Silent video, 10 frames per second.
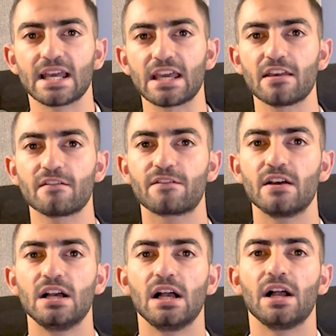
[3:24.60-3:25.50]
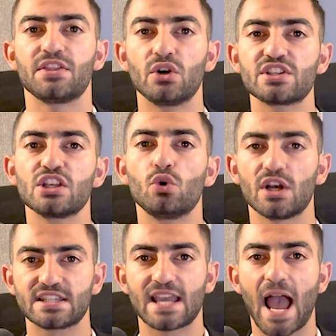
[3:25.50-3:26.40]
if there is a
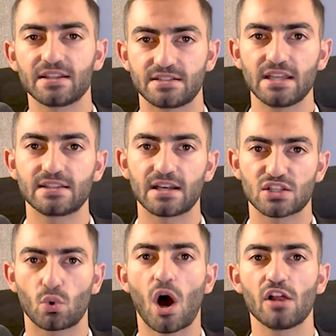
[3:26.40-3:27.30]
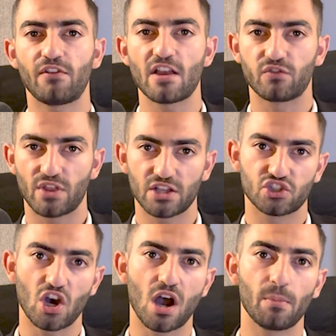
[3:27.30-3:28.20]
US candidate that is qualified for that
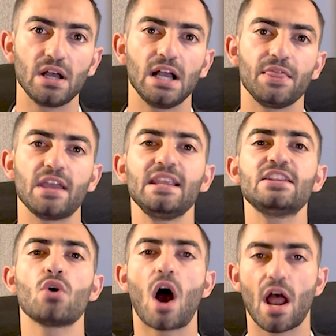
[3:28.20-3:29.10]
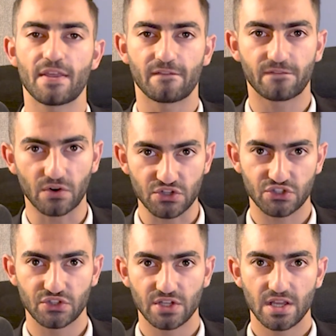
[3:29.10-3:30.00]
job, they need to hire them
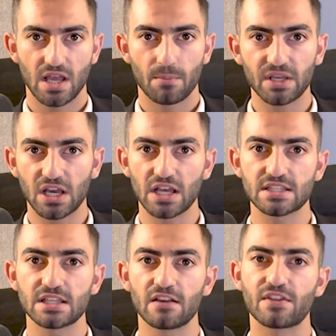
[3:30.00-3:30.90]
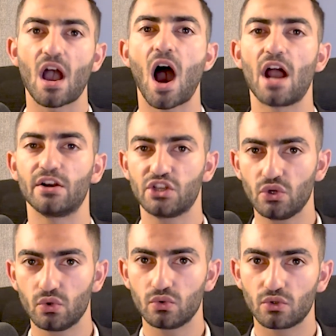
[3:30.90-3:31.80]
first, because if they hire
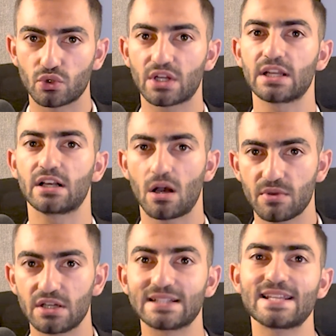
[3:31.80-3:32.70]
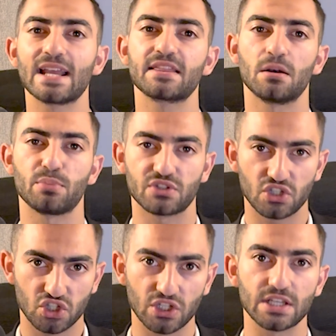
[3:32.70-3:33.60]
you, you're going to come here and take their
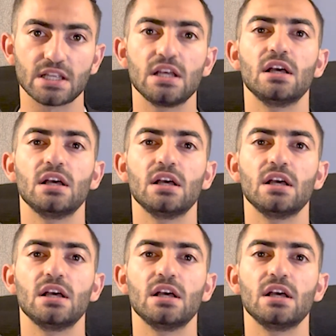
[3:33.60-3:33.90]
position and